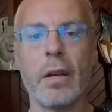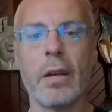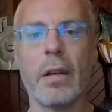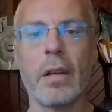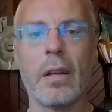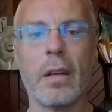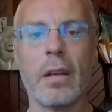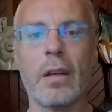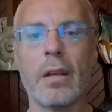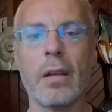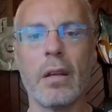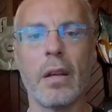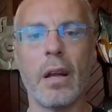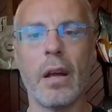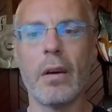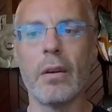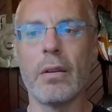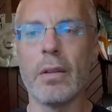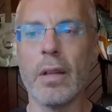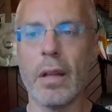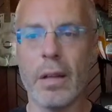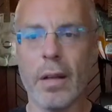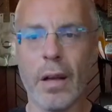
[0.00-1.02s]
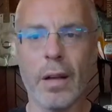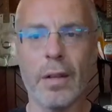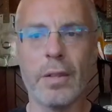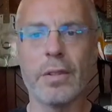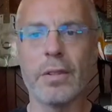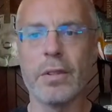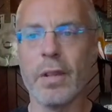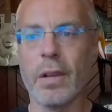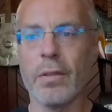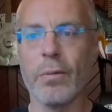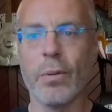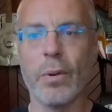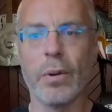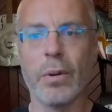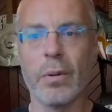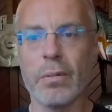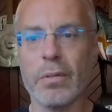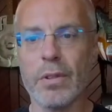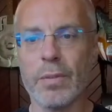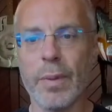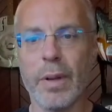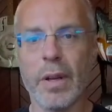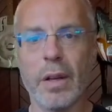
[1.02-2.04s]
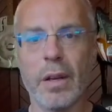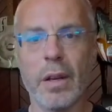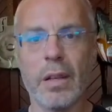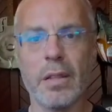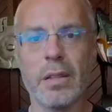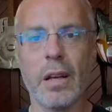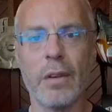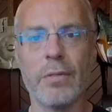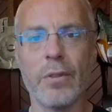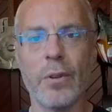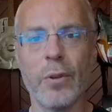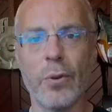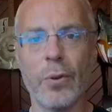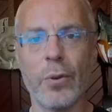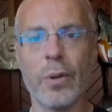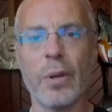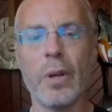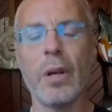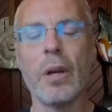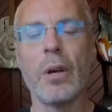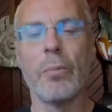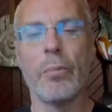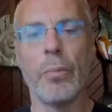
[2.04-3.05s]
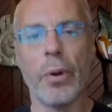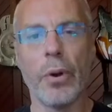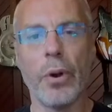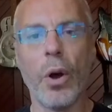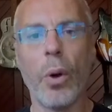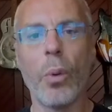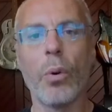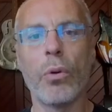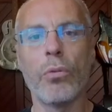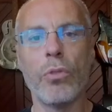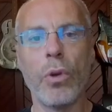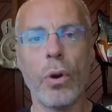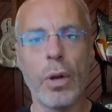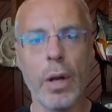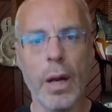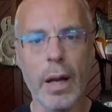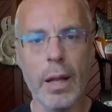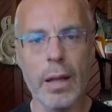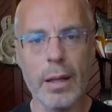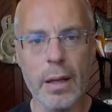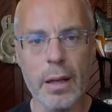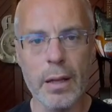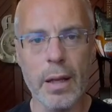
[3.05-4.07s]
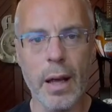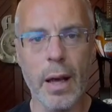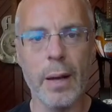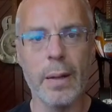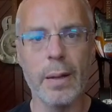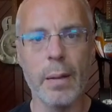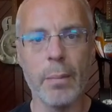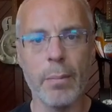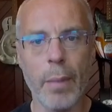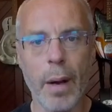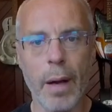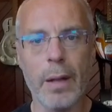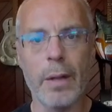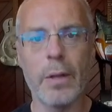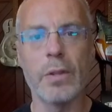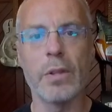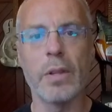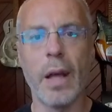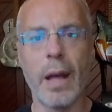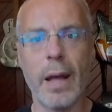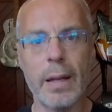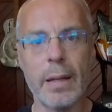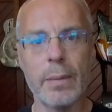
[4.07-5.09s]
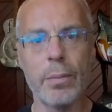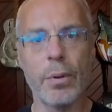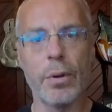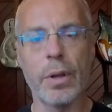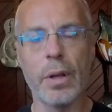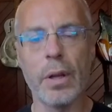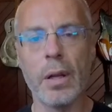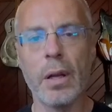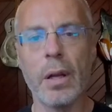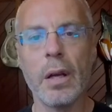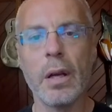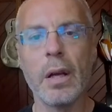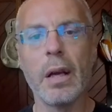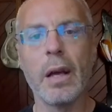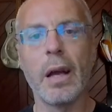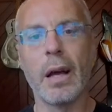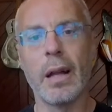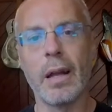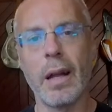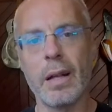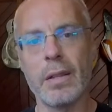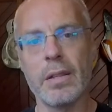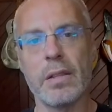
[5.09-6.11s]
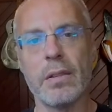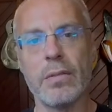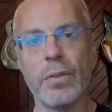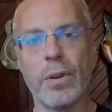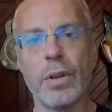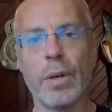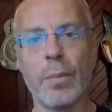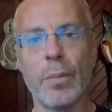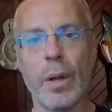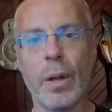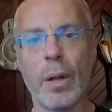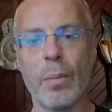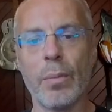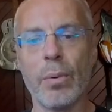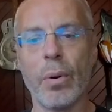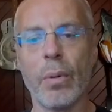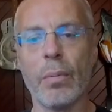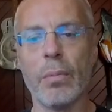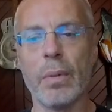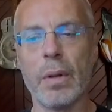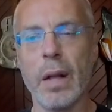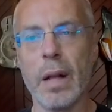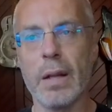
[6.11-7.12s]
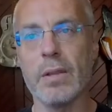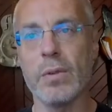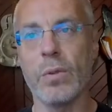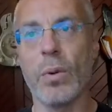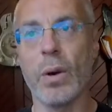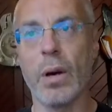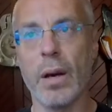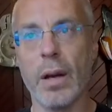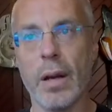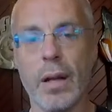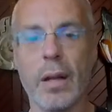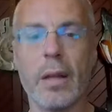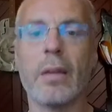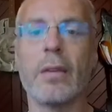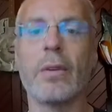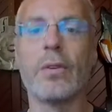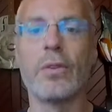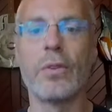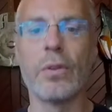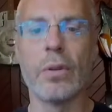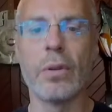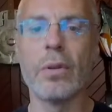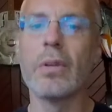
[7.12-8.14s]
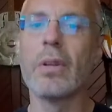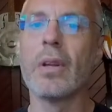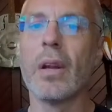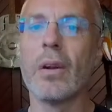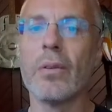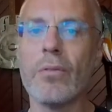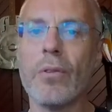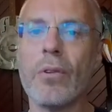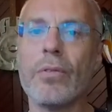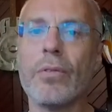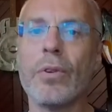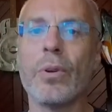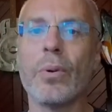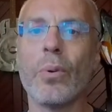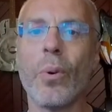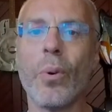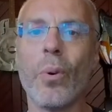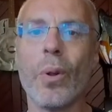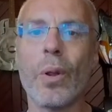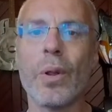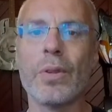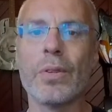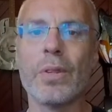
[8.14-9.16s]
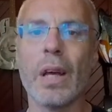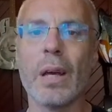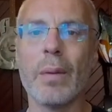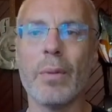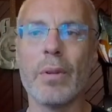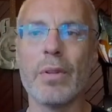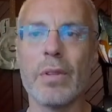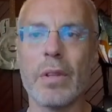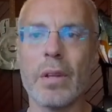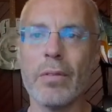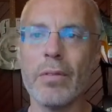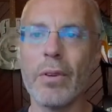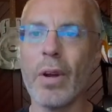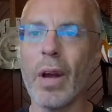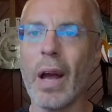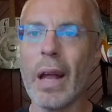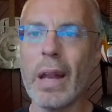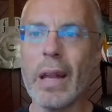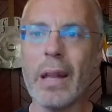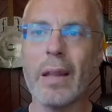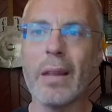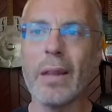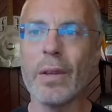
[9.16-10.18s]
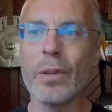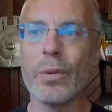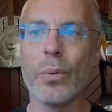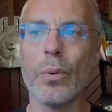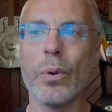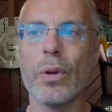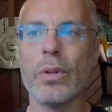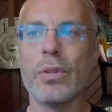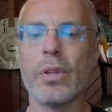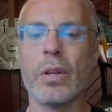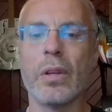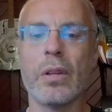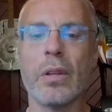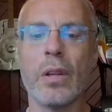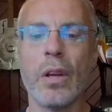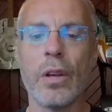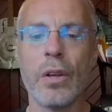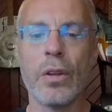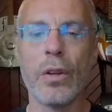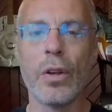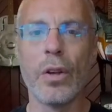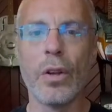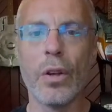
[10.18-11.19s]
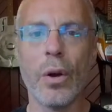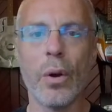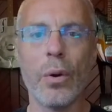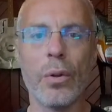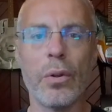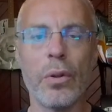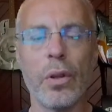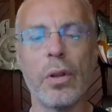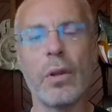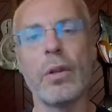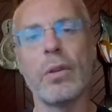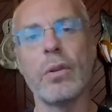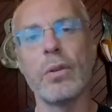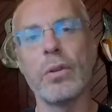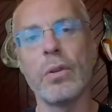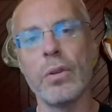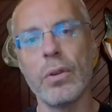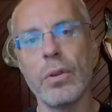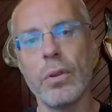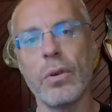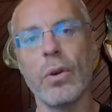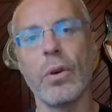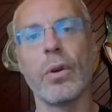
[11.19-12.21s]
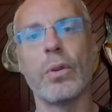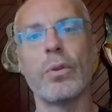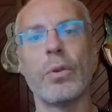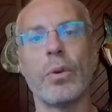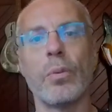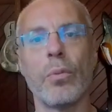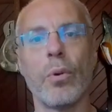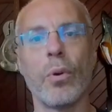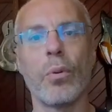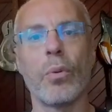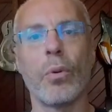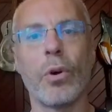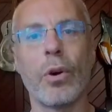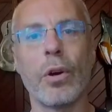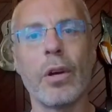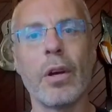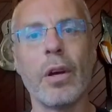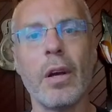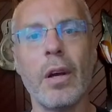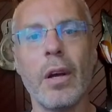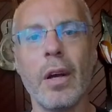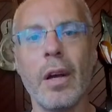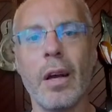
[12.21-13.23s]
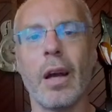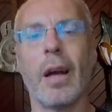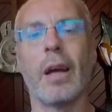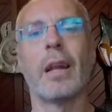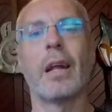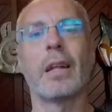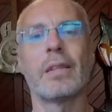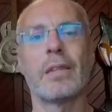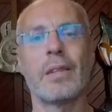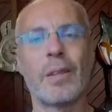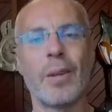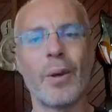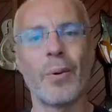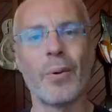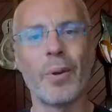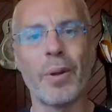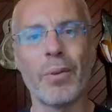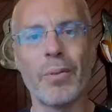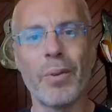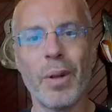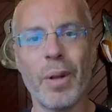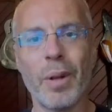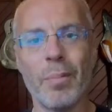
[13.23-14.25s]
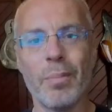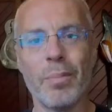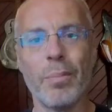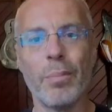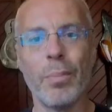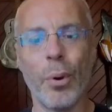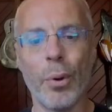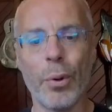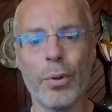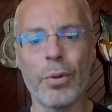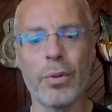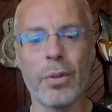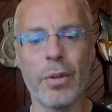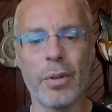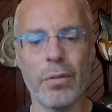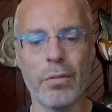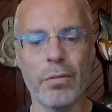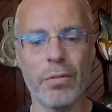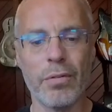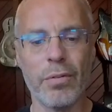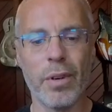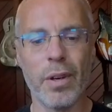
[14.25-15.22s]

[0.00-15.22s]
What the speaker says: you know, they're nice, everyone spent a nice afternoon, but no one wrote anything down that matters to anybody. And that's the fundamental problem, and that's why you should, you know, review all of the statements. And if you get any of these words in, you know that you got to do more work. And that's the only real point of